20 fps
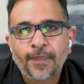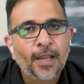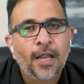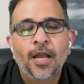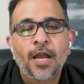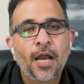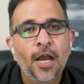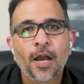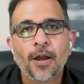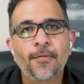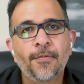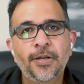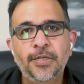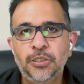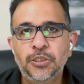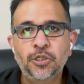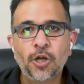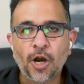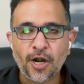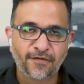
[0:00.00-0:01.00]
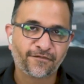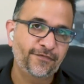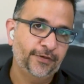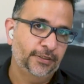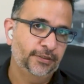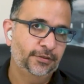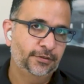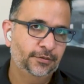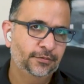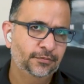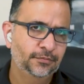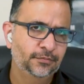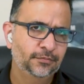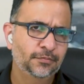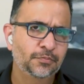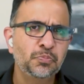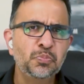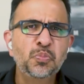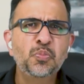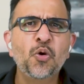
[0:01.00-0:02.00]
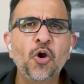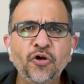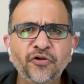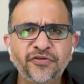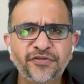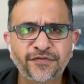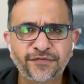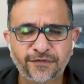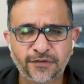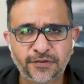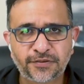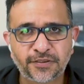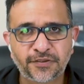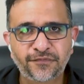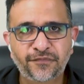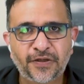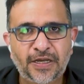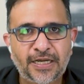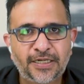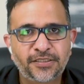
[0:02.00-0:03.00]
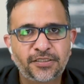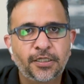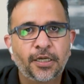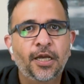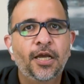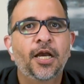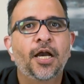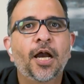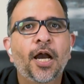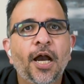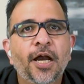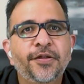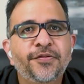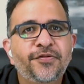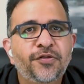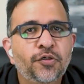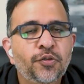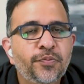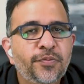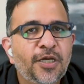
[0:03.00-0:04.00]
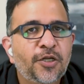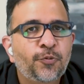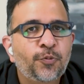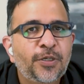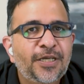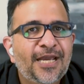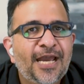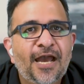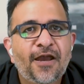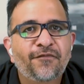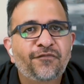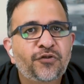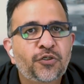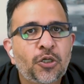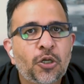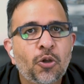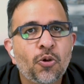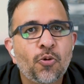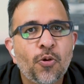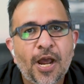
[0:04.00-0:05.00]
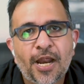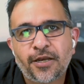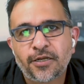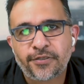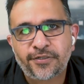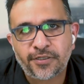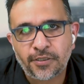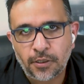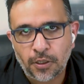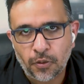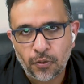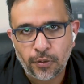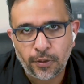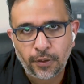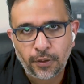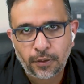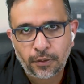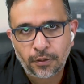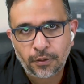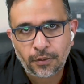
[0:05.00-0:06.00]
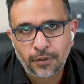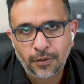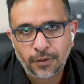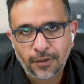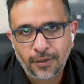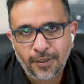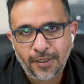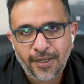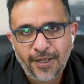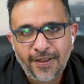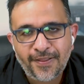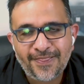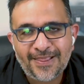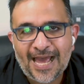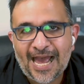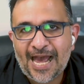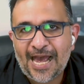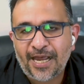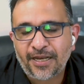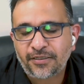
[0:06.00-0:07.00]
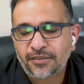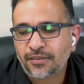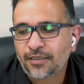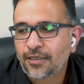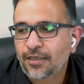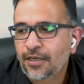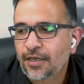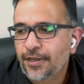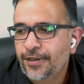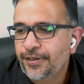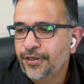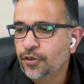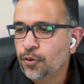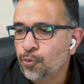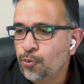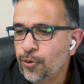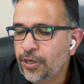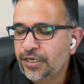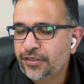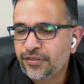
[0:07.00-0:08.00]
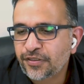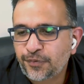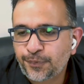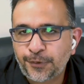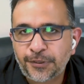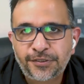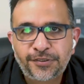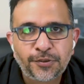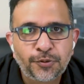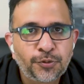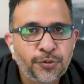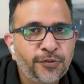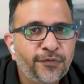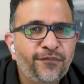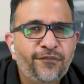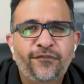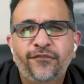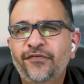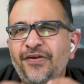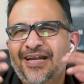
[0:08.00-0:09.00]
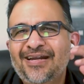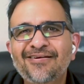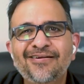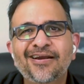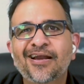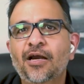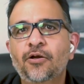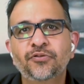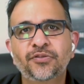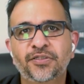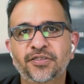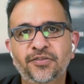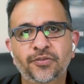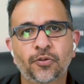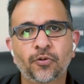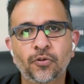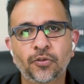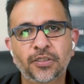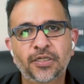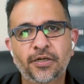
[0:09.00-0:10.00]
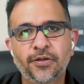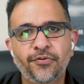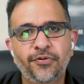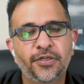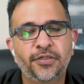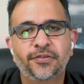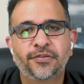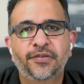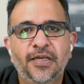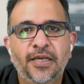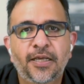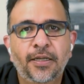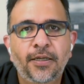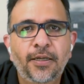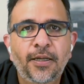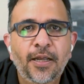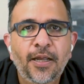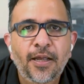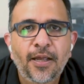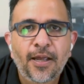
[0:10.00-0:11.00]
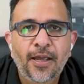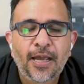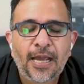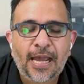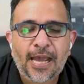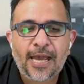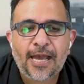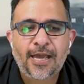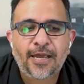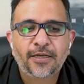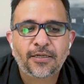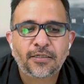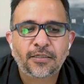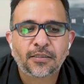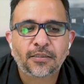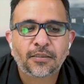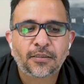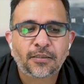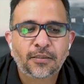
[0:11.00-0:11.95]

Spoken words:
A lot of us, most of us, in fact, assume that we have to go at it alone. That, we're this person who's figuring out this whole career thing, and